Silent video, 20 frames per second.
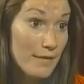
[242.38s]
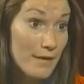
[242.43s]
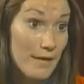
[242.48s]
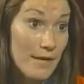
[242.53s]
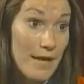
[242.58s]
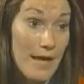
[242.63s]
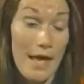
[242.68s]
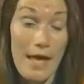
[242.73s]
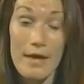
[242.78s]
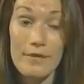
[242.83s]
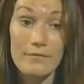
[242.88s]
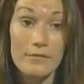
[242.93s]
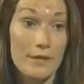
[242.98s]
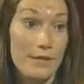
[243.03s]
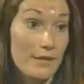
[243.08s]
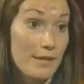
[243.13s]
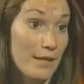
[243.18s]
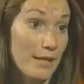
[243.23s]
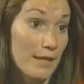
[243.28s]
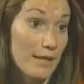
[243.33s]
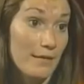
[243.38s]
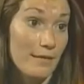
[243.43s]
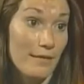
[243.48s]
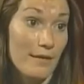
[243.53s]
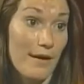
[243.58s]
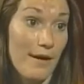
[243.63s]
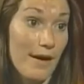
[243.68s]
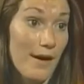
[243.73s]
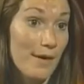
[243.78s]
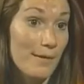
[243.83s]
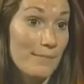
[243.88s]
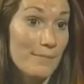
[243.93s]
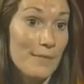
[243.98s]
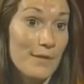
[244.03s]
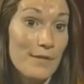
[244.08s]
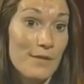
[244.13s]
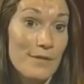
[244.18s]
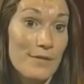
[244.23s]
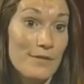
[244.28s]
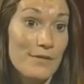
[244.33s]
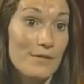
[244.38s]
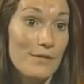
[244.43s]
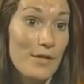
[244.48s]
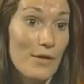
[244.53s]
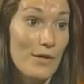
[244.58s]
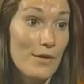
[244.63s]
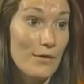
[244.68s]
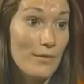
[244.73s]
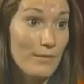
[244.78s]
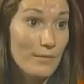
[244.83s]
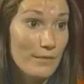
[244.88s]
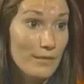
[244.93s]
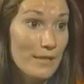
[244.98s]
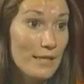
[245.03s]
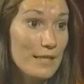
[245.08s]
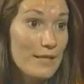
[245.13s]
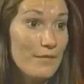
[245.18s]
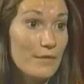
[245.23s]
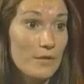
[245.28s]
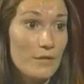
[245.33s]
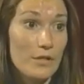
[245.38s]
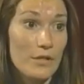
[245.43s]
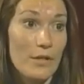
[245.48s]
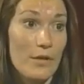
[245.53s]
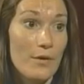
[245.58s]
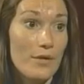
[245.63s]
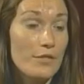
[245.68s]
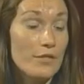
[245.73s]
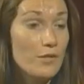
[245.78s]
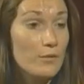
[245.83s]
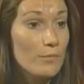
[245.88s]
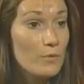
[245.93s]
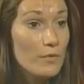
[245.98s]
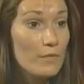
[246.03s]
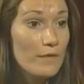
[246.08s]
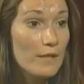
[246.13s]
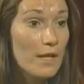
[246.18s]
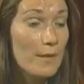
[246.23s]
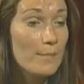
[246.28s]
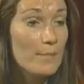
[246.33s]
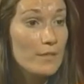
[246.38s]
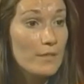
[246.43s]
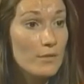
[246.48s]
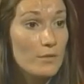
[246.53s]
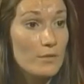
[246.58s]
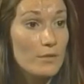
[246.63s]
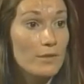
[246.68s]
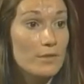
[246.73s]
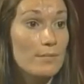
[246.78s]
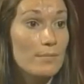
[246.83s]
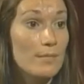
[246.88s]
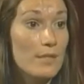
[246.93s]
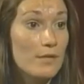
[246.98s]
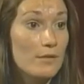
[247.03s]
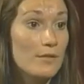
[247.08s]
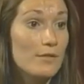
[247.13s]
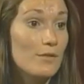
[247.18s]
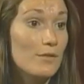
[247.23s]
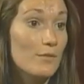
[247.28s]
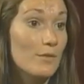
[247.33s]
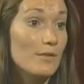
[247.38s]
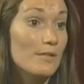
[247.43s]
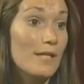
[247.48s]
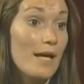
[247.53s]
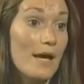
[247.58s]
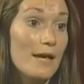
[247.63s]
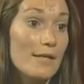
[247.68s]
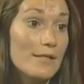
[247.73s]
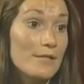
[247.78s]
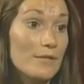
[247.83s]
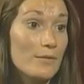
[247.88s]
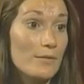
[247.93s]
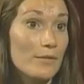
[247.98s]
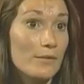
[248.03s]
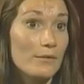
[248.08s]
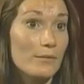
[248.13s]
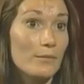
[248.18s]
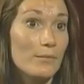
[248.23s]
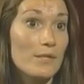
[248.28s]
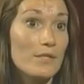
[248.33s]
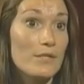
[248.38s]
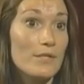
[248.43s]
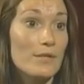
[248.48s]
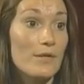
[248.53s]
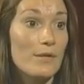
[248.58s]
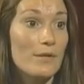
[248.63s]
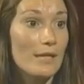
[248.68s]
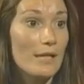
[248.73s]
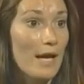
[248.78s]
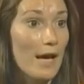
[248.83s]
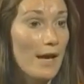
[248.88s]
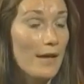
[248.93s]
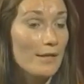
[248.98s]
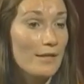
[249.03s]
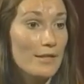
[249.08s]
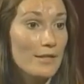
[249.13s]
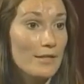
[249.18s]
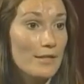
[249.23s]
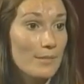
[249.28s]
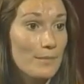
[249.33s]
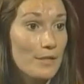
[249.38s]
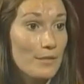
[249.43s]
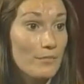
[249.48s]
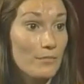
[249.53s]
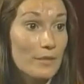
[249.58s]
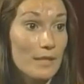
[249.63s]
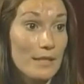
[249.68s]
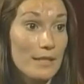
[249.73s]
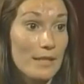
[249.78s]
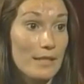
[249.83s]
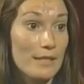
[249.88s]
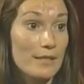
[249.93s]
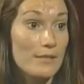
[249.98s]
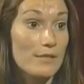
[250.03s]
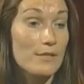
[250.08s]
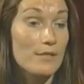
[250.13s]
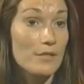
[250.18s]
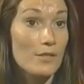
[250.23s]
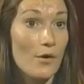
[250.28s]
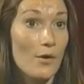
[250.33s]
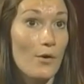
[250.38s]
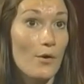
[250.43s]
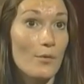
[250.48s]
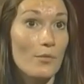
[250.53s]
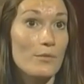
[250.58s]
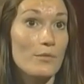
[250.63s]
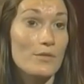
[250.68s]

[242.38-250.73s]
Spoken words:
Life. Everything. Everything. Mm-hmm. Even, you know, as you're moving up in school, to middle school, to high school, once you go to college, I mean, reading is so